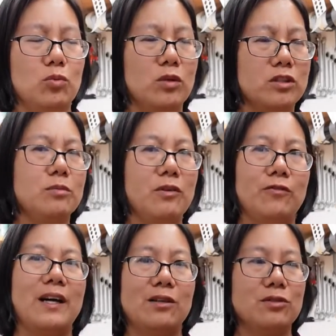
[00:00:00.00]
were to be
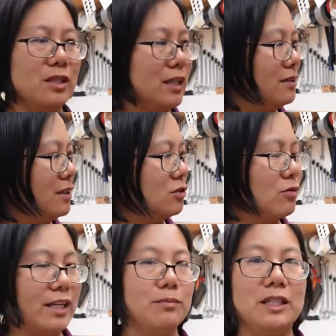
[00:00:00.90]
found in these
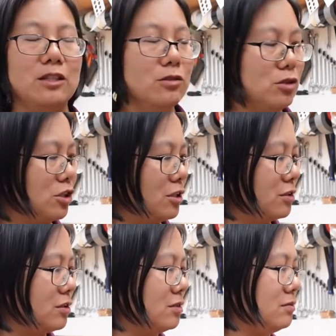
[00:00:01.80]
RAID BDU
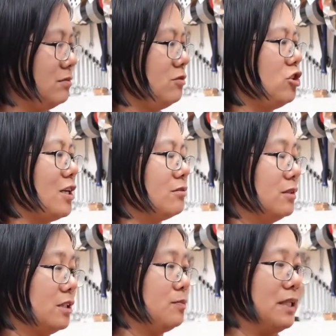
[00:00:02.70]
shirts,
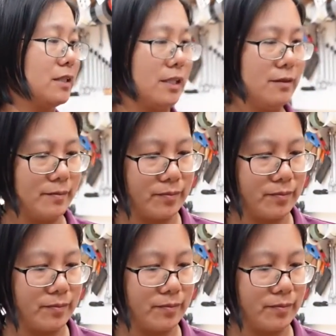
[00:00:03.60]
generally speaking?